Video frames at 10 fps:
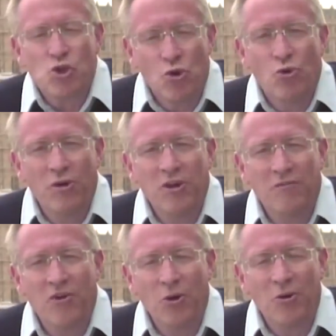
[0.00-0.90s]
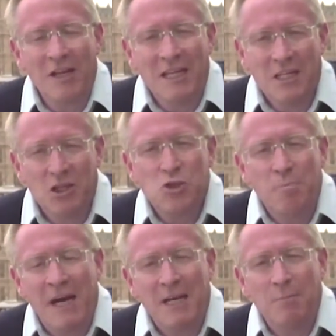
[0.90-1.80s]
the story of our
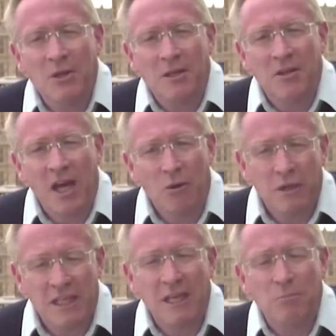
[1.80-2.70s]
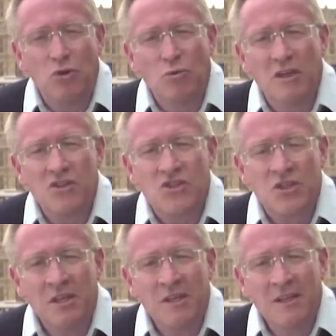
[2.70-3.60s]
English Bible and how it came to
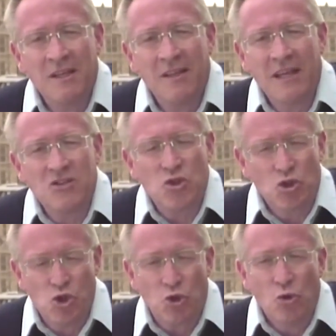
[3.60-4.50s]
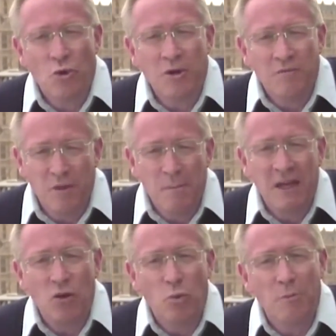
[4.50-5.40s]
us. That's the story of the
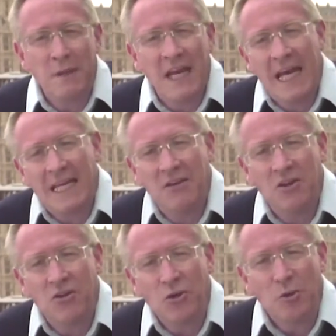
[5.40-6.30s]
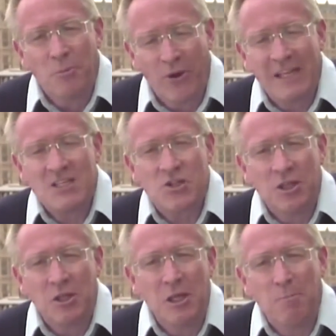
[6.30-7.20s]
men who were behind it and the price
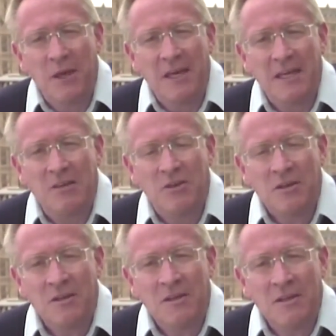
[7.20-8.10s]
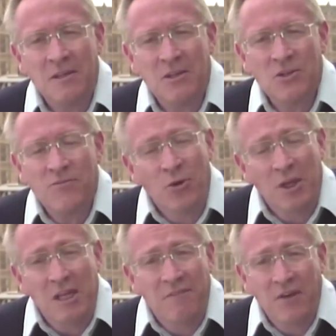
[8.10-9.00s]
that they paid.
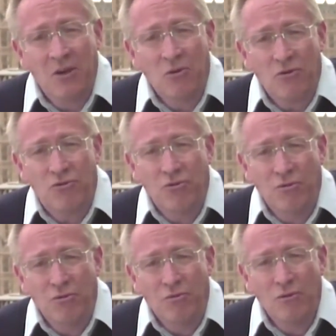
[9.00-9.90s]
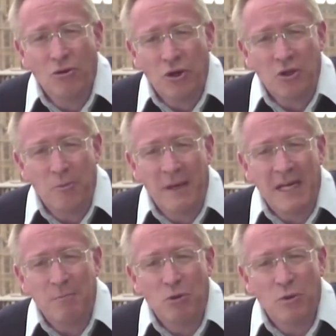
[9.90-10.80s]
Very difficult to look at the
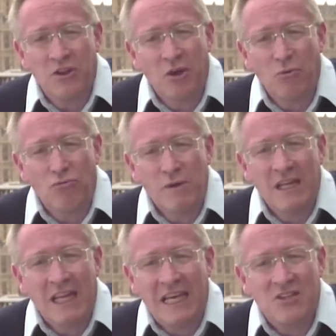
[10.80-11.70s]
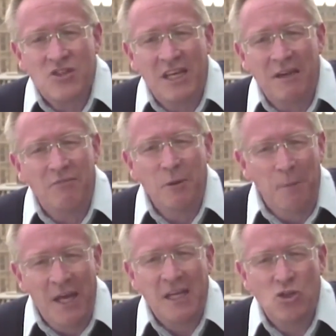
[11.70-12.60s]
Bible without realizing
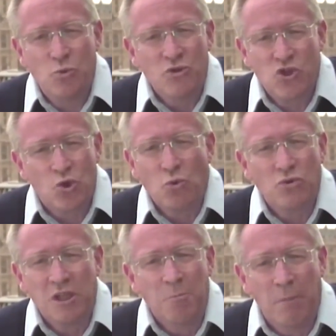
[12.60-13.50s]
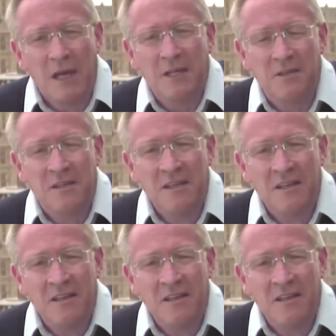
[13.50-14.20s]
every page was soaked in blood,